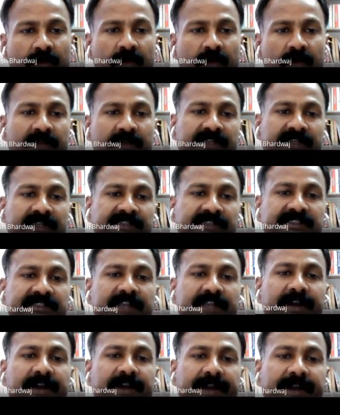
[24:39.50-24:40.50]
The
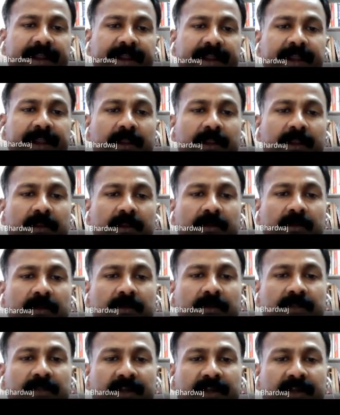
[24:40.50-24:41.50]
incident ray,
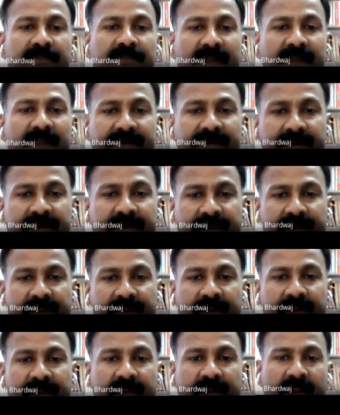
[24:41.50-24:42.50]
the reflected ray,
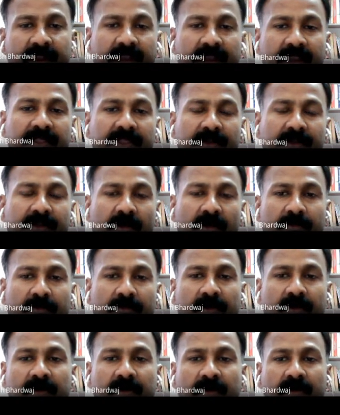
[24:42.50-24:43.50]
and the
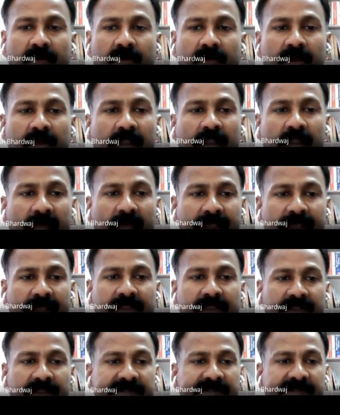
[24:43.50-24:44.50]
normal all lie in
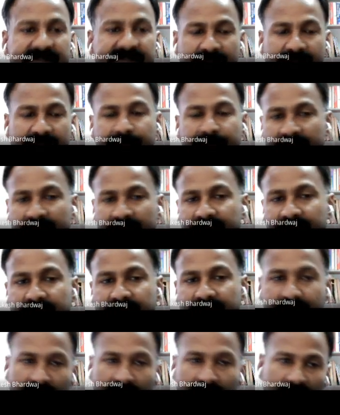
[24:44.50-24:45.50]
the same plane.
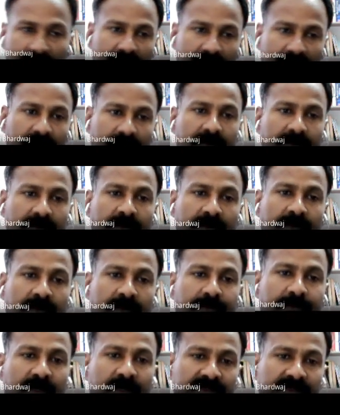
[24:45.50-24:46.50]

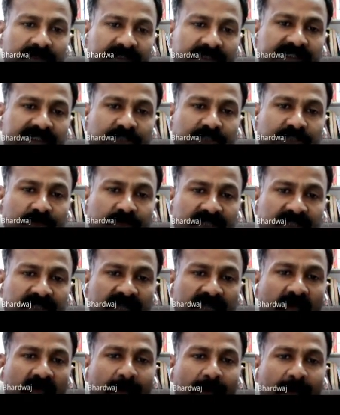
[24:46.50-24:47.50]
Because this situation
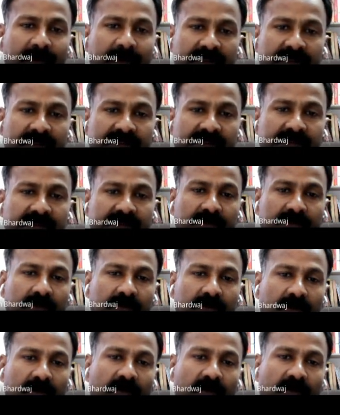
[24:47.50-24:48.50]
happens
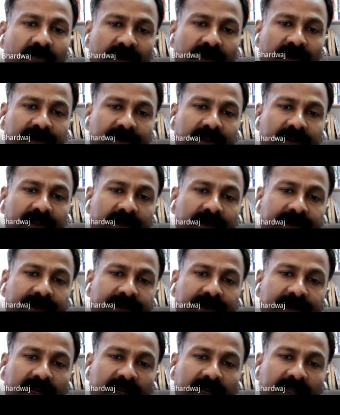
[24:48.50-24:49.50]
often, an
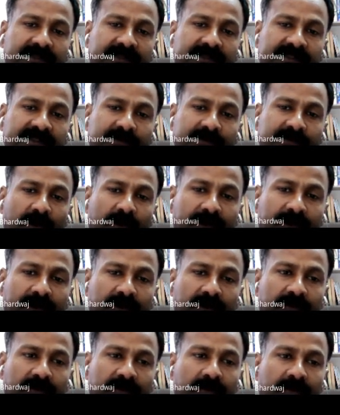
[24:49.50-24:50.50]
analysis model
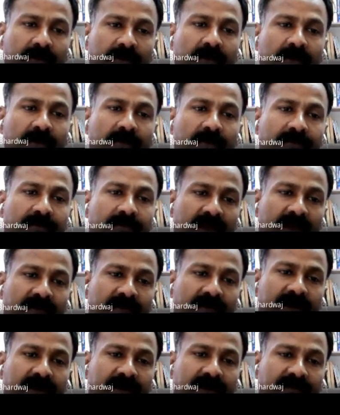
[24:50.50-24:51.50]
wave
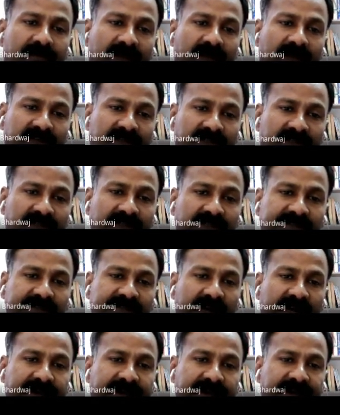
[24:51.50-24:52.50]
under reflection is
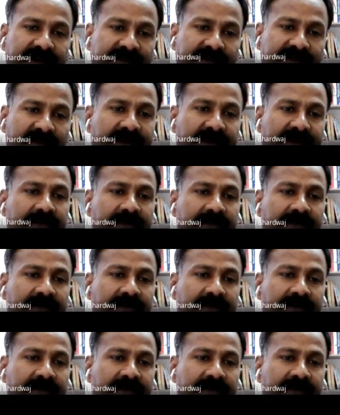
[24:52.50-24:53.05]
identified.